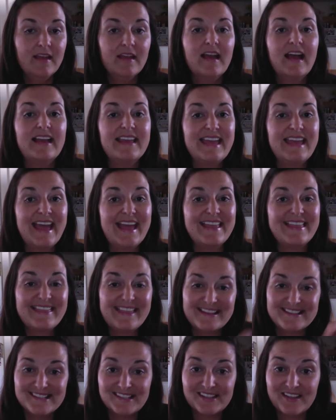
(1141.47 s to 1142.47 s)
again,
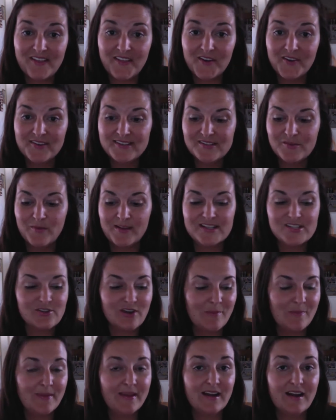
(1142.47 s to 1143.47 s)
that's another reason why
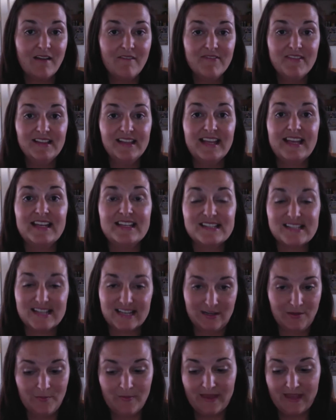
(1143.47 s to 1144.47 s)
scraping it off the lid is going
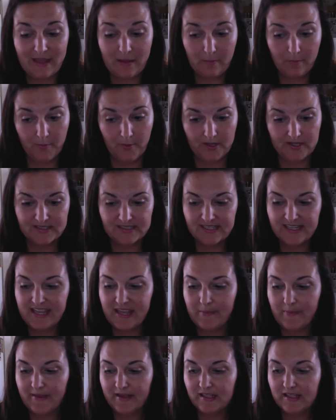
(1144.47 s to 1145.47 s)
to be important to
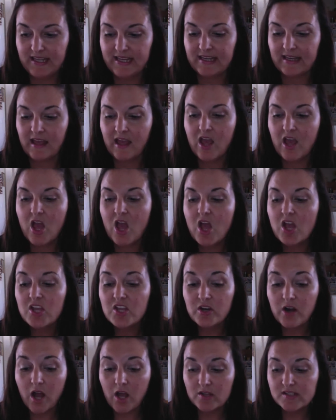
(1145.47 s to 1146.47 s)
keep it clean.
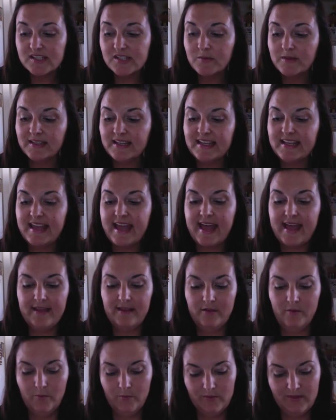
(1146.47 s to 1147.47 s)
You're also going to
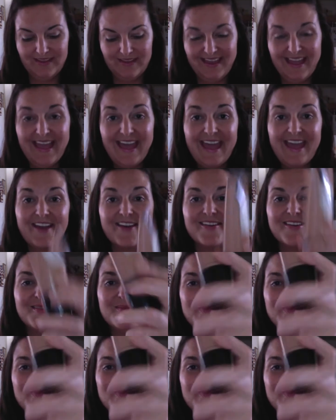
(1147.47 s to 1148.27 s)
get the Hairy